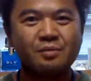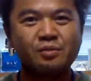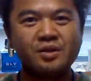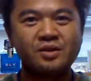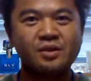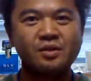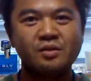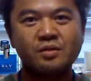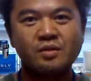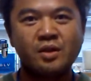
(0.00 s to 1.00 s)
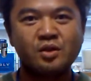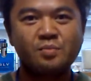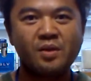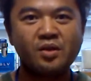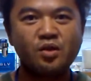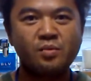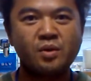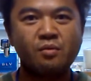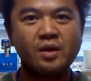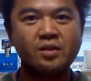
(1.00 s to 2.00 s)
please explain to
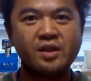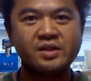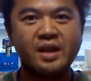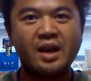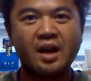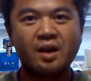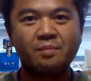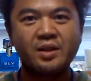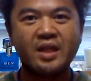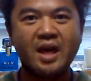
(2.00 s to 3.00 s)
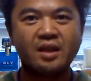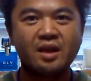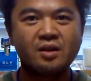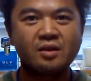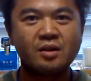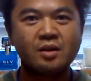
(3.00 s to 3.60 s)
me what is a banana.